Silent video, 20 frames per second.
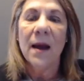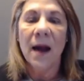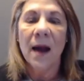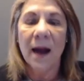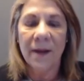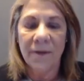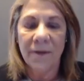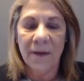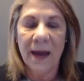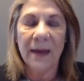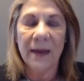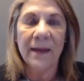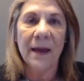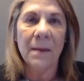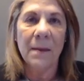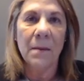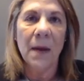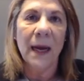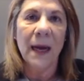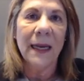i found
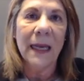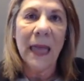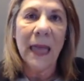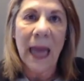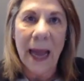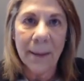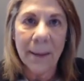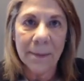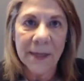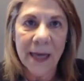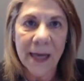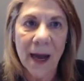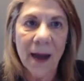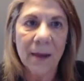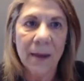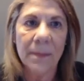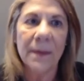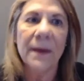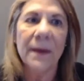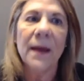that my
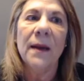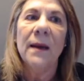laptop